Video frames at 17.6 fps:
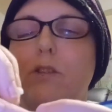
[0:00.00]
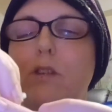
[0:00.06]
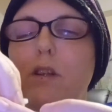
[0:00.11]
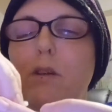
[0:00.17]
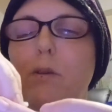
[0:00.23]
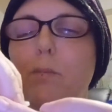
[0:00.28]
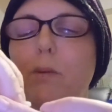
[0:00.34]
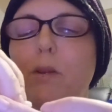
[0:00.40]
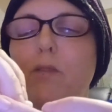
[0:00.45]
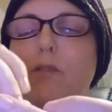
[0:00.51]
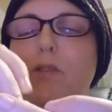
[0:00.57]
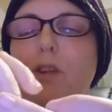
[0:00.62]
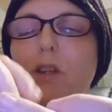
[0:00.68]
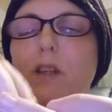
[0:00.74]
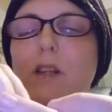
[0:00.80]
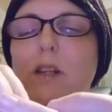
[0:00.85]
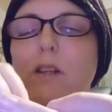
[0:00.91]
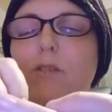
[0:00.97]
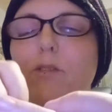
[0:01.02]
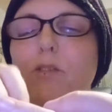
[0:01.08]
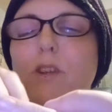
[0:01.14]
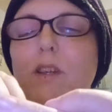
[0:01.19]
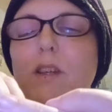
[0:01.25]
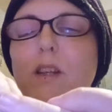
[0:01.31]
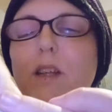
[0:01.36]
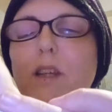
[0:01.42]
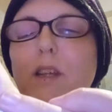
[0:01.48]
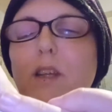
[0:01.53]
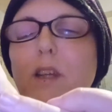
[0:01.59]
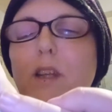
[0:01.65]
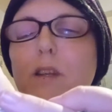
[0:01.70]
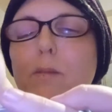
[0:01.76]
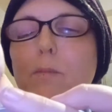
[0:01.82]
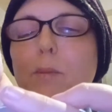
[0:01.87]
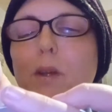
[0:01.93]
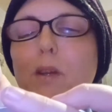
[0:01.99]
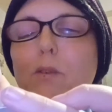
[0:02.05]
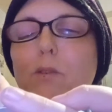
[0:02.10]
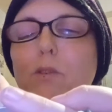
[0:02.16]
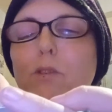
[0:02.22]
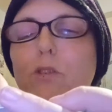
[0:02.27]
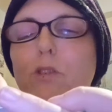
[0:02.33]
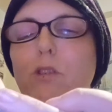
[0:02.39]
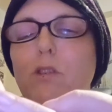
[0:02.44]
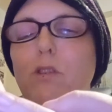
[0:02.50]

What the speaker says: a little bit fiddly getting the pills